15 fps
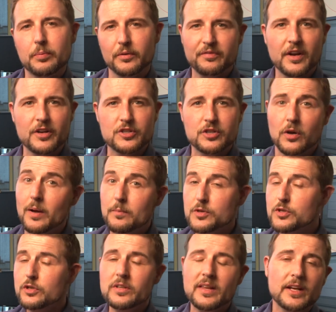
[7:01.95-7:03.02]
professional, I'm
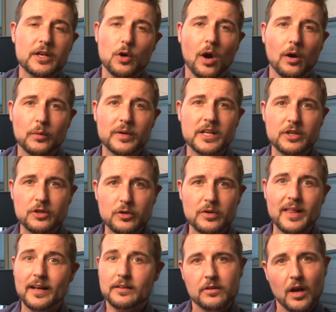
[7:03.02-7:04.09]
sure that you already knew
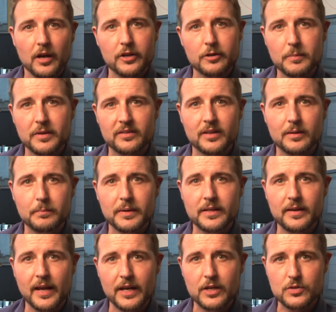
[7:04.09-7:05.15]
that documents can be
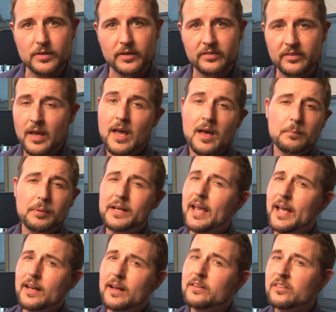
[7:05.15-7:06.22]
dangerous. But
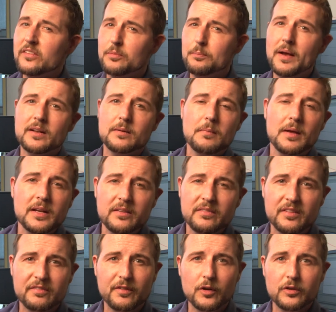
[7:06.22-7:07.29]
again, I suspect many of
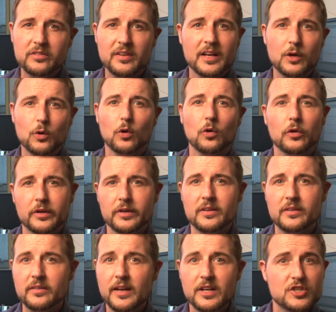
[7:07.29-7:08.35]
the folks at your
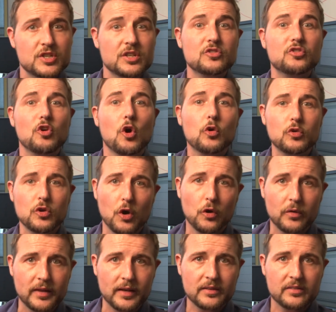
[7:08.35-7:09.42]
organization don't
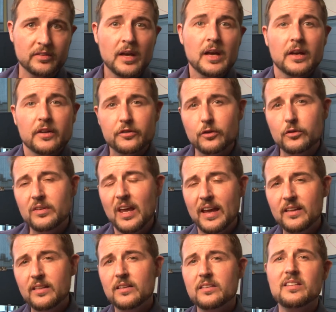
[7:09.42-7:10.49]
know this. So
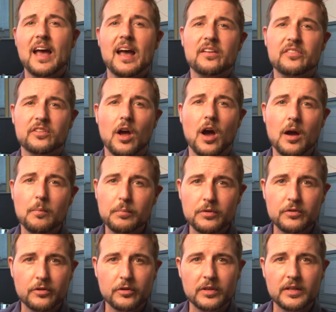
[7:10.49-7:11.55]
take this as an
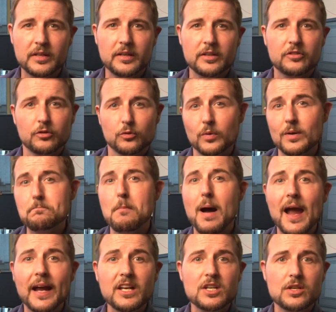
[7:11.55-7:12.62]
opportunity to
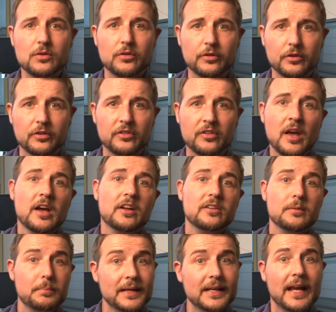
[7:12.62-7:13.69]
remind users to
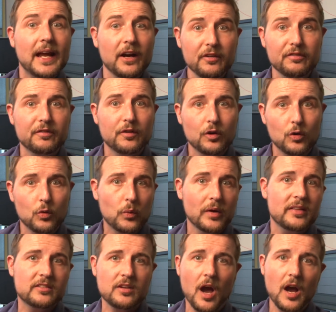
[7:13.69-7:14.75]
be careful
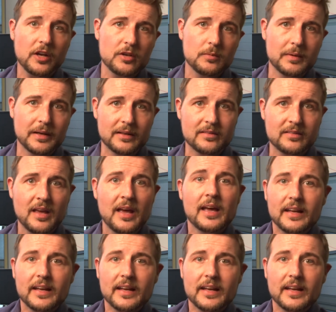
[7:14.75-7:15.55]
with documents.